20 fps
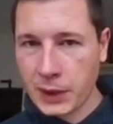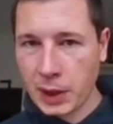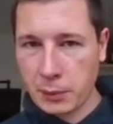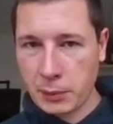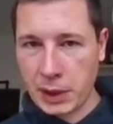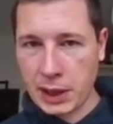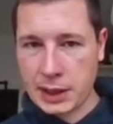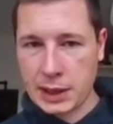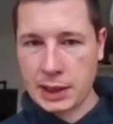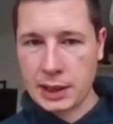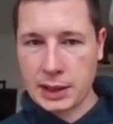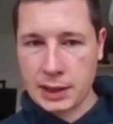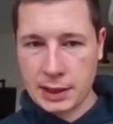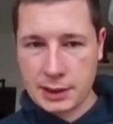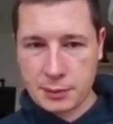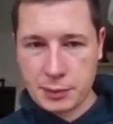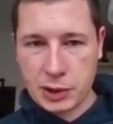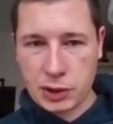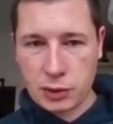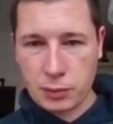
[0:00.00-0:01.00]
making
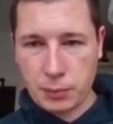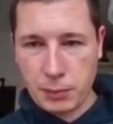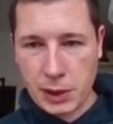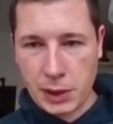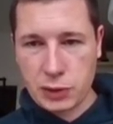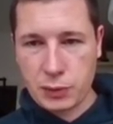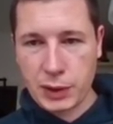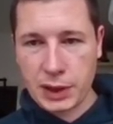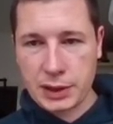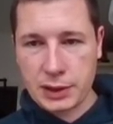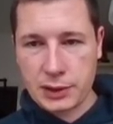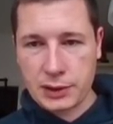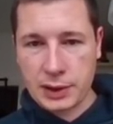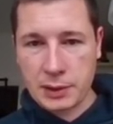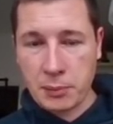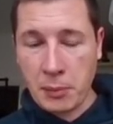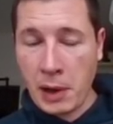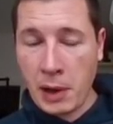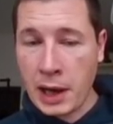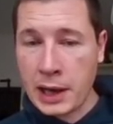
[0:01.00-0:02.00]
his bishop much better
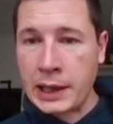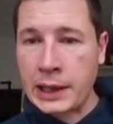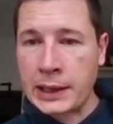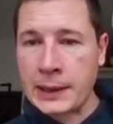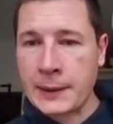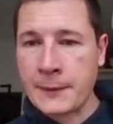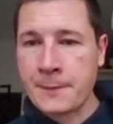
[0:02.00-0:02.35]
than mine.